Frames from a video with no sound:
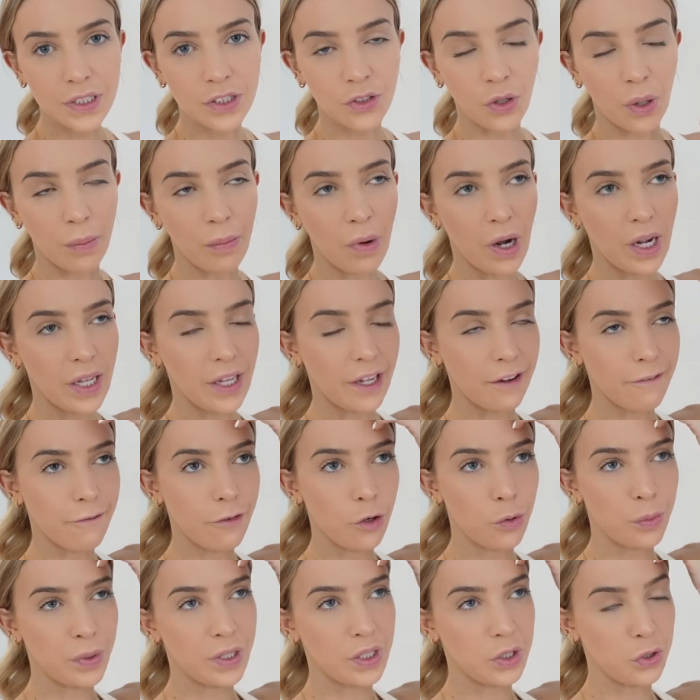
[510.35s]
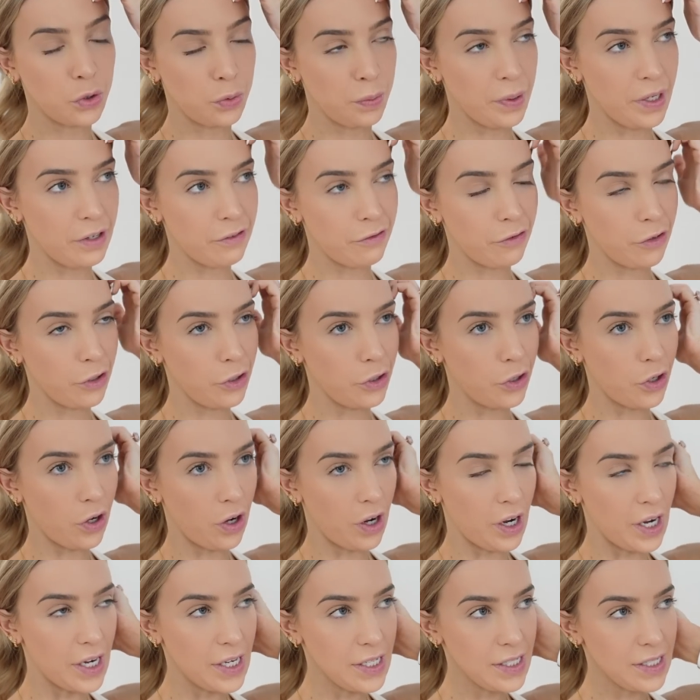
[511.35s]
so I might like film a little bit for you
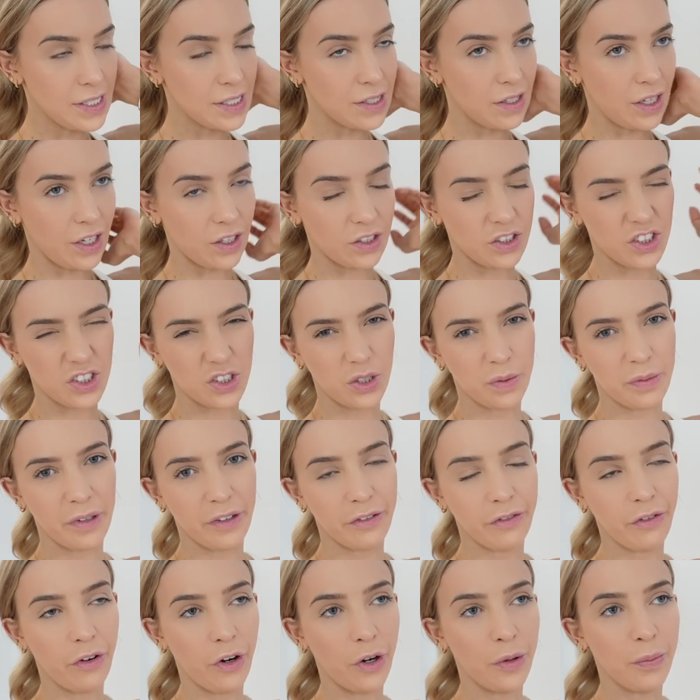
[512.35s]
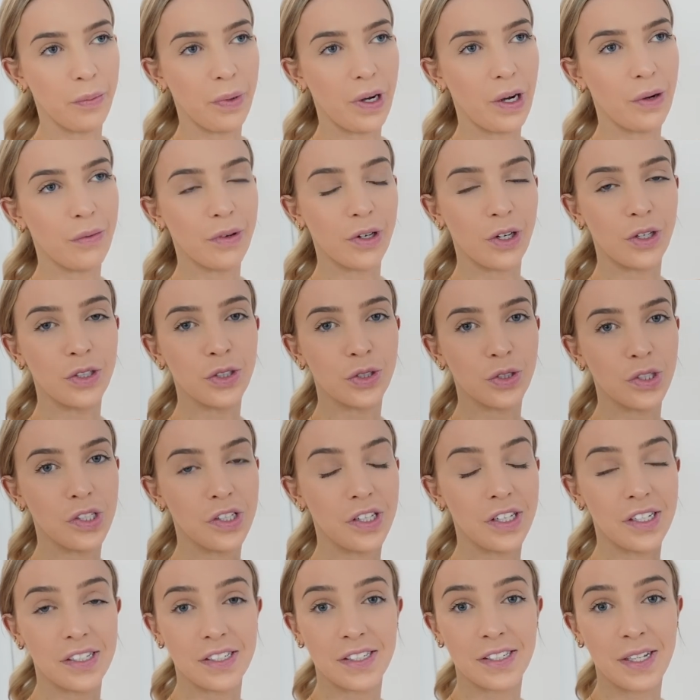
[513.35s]
guys, like just on my phone, but we're going to
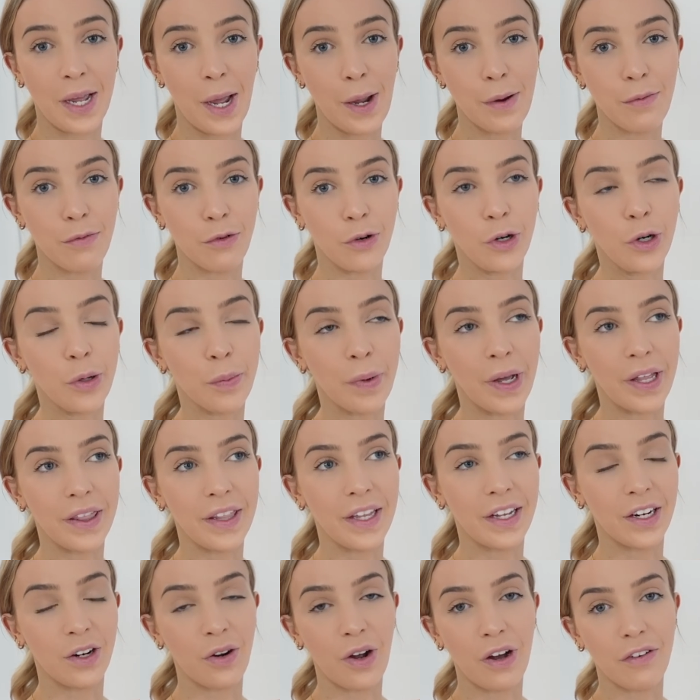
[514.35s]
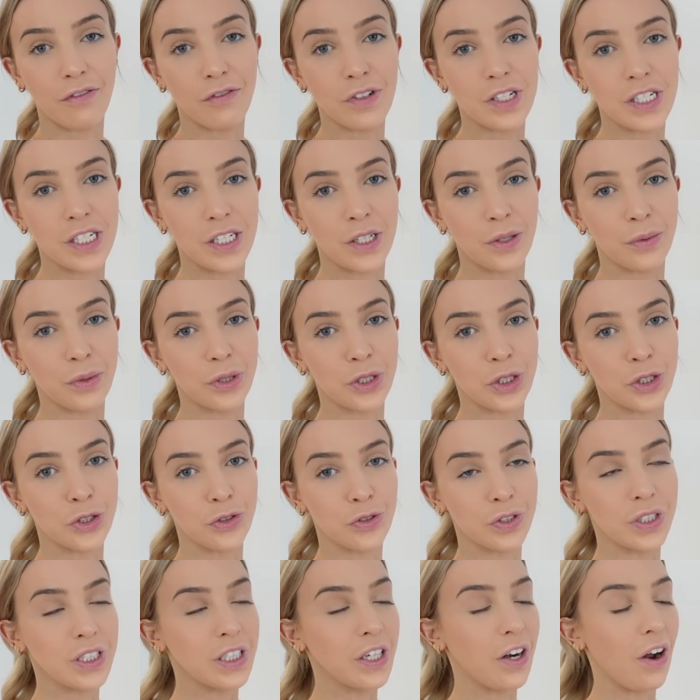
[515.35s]
do the escape room and then go out for dinner, which
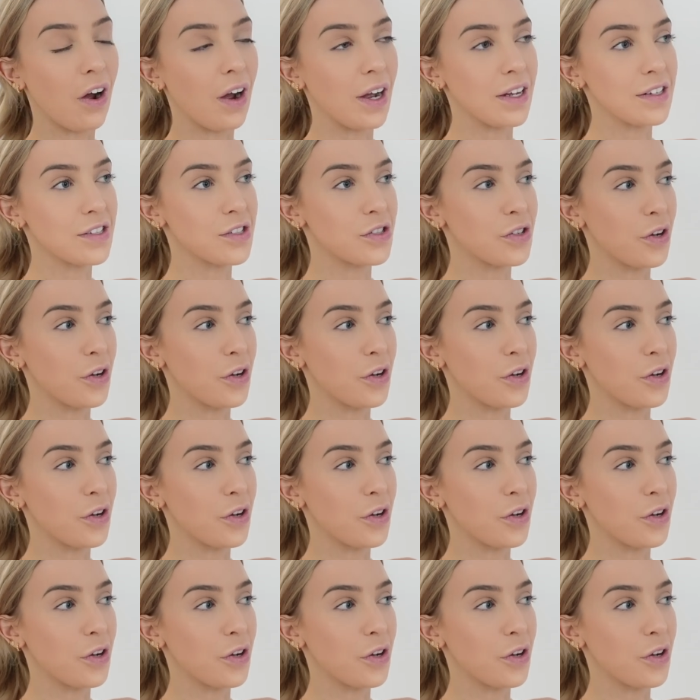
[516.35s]
is really nice.